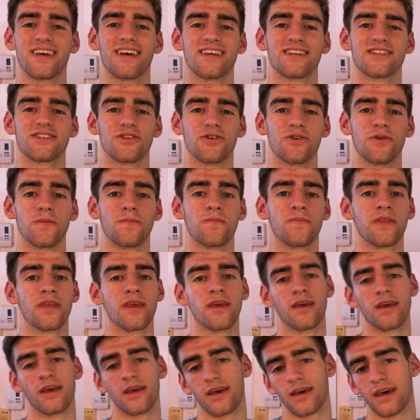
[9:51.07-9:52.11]
So,
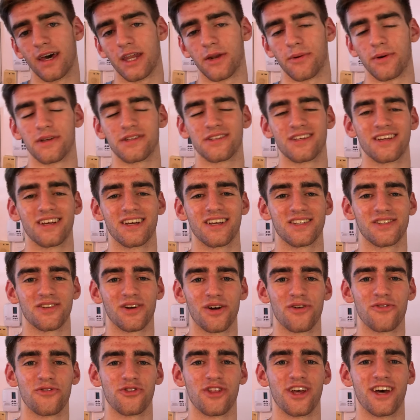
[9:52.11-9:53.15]
anyways,
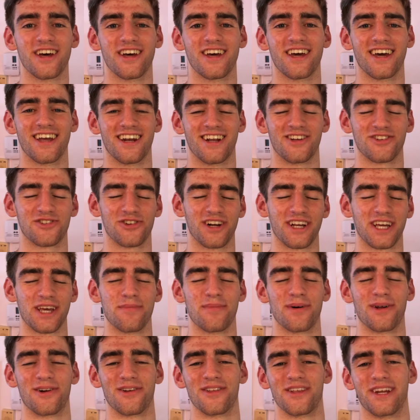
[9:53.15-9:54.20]
sorry for that, and I'll try to get
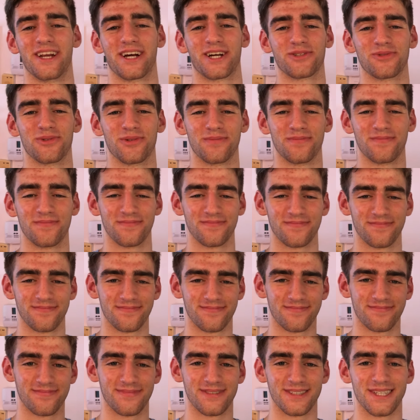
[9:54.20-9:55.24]
better in the next one.
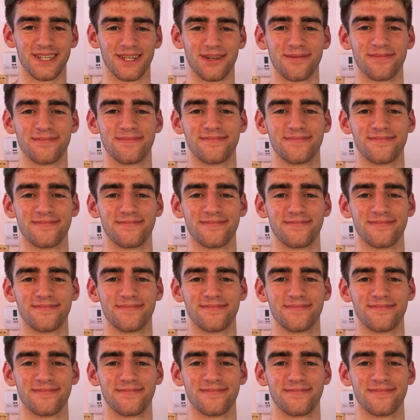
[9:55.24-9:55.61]
See ya.